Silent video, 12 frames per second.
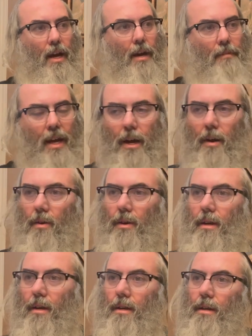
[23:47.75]
I'm
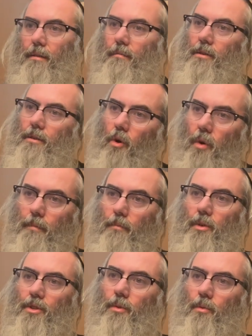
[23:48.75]
now going
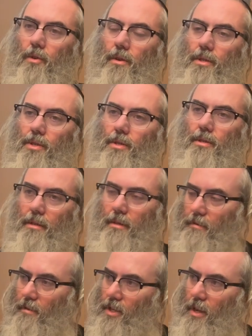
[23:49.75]
more towards
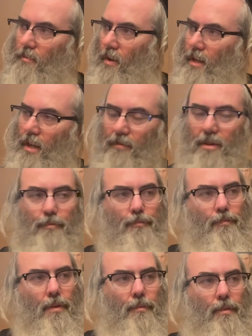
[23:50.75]
somewhat of an
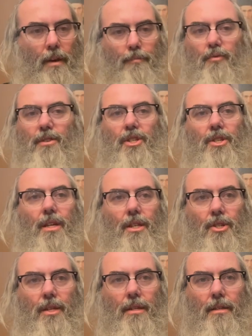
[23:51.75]

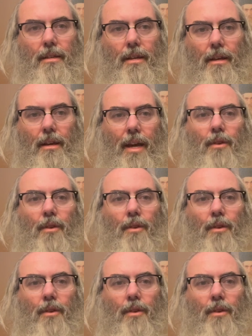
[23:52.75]
appreciation and a